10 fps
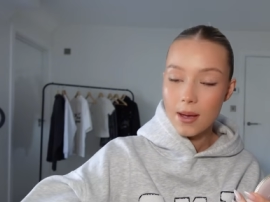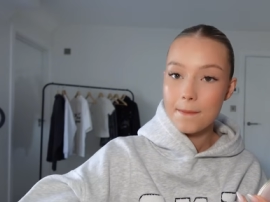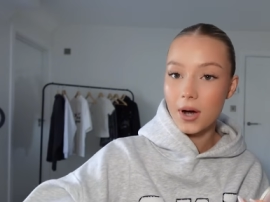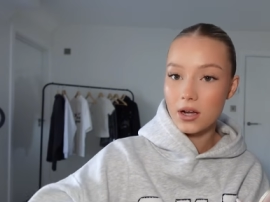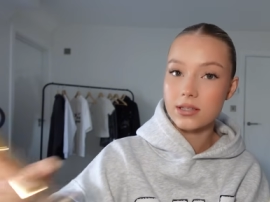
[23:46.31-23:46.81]

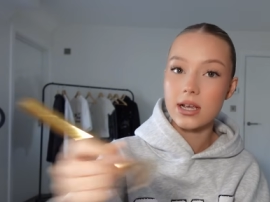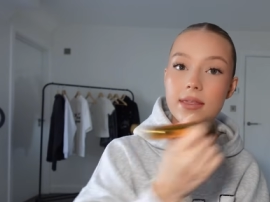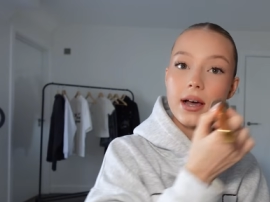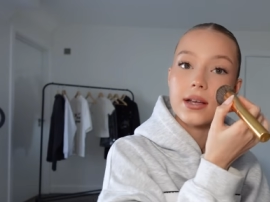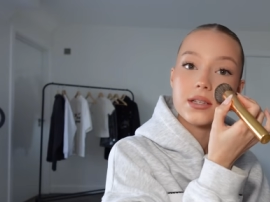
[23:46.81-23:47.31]
but I'd say
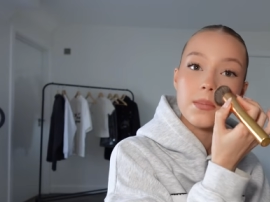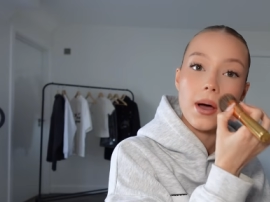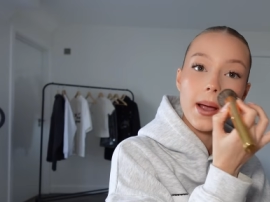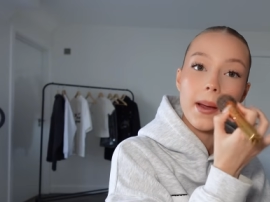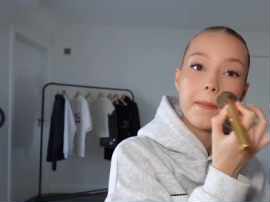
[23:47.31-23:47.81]
that is
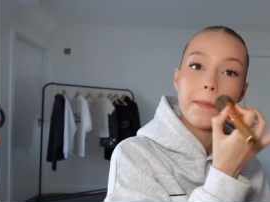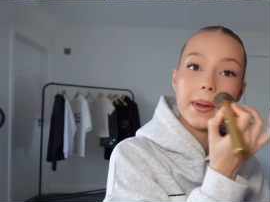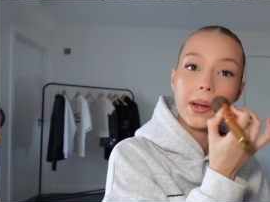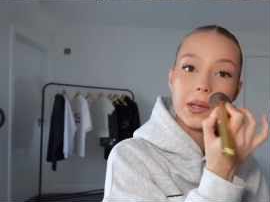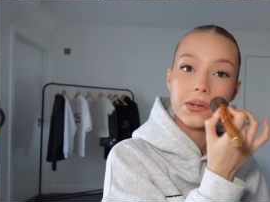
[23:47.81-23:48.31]
my
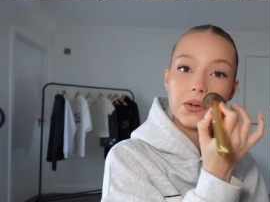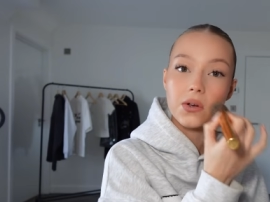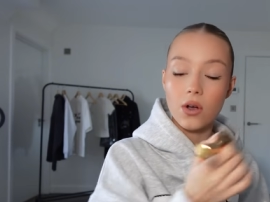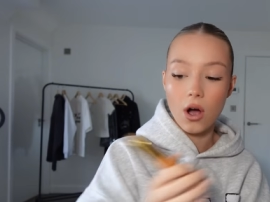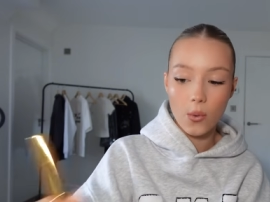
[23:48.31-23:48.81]
biggest
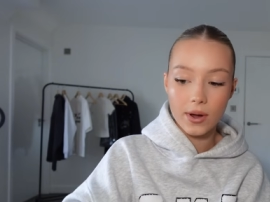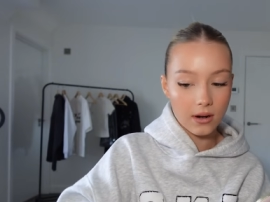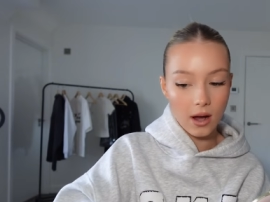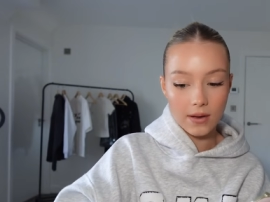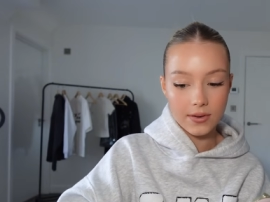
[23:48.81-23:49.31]
goal in
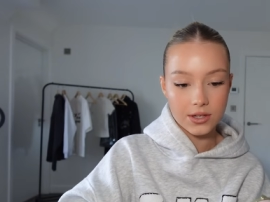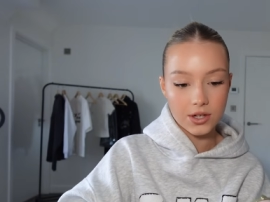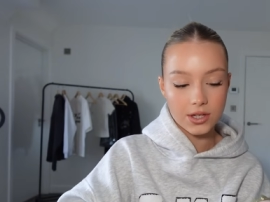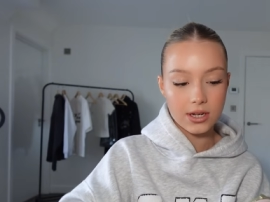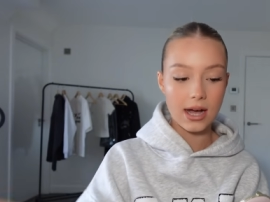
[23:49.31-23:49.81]
life is
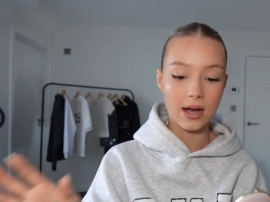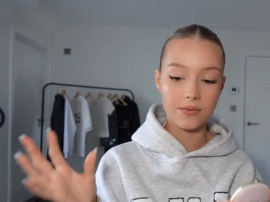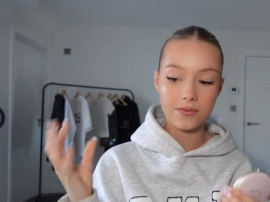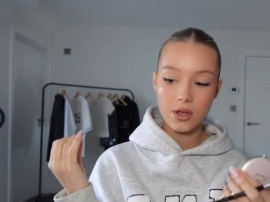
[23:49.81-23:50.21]
just to have